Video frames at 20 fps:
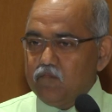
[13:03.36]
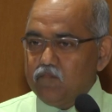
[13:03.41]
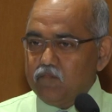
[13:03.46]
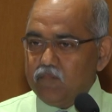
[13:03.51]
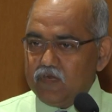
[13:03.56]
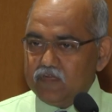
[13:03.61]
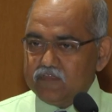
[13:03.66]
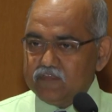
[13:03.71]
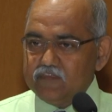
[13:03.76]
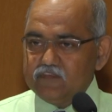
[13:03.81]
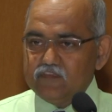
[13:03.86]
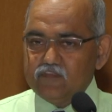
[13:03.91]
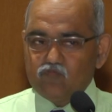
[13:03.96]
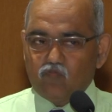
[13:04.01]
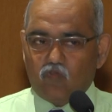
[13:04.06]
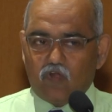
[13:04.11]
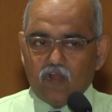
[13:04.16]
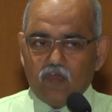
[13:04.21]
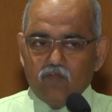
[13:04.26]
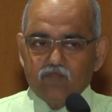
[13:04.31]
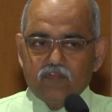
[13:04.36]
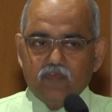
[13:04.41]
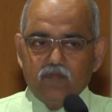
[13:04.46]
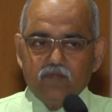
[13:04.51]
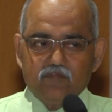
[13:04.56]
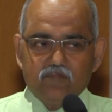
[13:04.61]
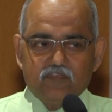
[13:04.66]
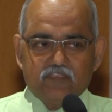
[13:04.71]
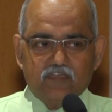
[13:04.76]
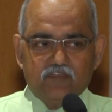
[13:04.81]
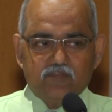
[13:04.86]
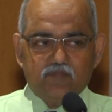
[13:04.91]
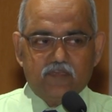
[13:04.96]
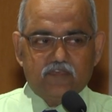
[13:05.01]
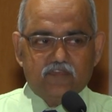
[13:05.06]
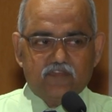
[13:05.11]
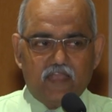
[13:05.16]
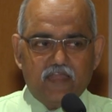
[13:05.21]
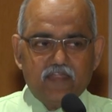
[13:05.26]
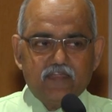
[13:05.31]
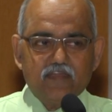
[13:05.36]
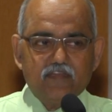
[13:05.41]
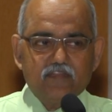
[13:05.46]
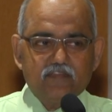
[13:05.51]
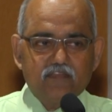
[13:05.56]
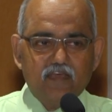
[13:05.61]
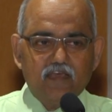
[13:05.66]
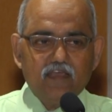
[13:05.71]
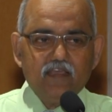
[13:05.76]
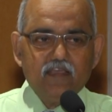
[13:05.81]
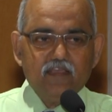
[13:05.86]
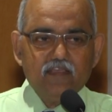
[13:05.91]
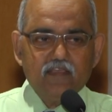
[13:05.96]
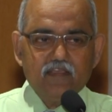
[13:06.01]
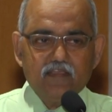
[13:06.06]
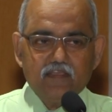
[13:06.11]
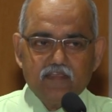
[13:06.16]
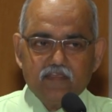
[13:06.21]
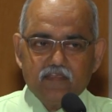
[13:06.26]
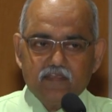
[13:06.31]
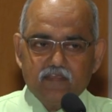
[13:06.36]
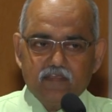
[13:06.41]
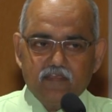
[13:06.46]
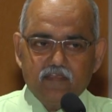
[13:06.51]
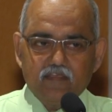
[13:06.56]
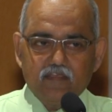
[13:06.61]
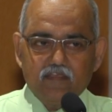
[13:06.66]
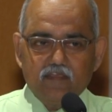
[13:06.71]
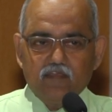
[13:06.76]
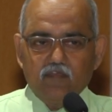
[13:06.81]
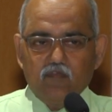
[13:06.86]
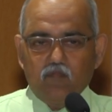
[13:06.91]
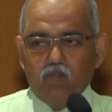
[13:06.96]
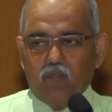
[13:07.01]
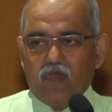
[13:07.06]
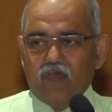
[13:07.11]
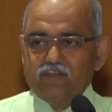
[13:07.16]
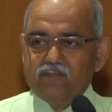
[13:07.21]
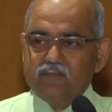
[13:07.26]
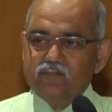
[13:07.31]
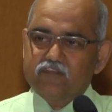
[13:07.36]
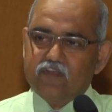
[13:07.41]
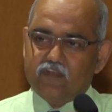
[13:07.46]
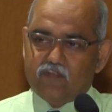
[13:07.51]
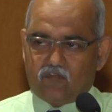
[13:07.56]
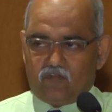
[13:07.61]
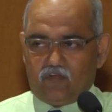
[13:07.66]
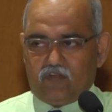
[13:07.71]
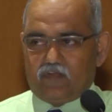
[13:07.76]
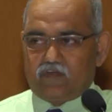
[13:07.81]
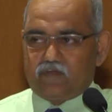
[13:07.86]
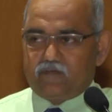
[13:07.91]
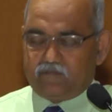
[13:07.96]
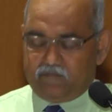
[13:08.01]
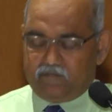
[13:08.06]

But this is one of them which has been cited in the Master Circular